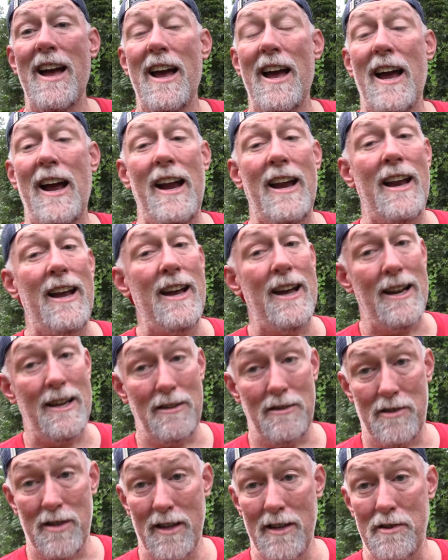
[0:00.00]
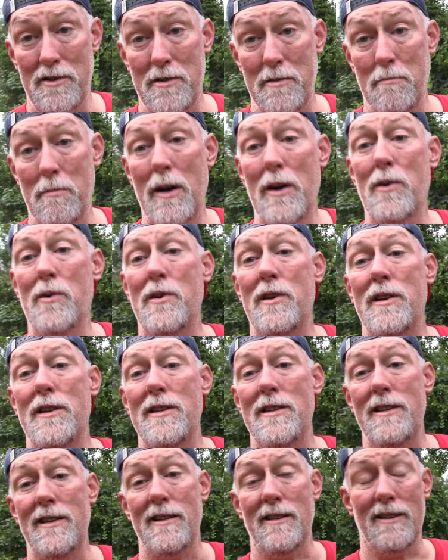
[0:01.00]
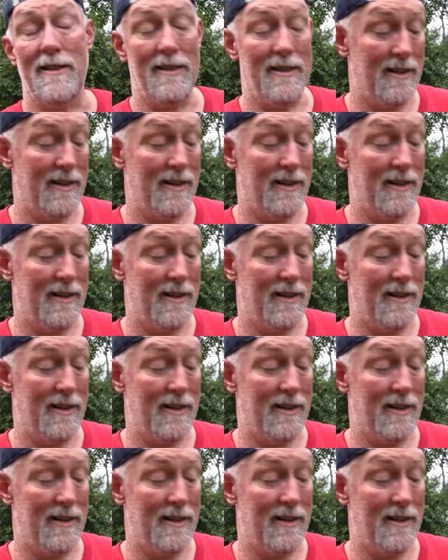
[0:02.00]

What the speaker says: and they hadn't touched a bow in a year.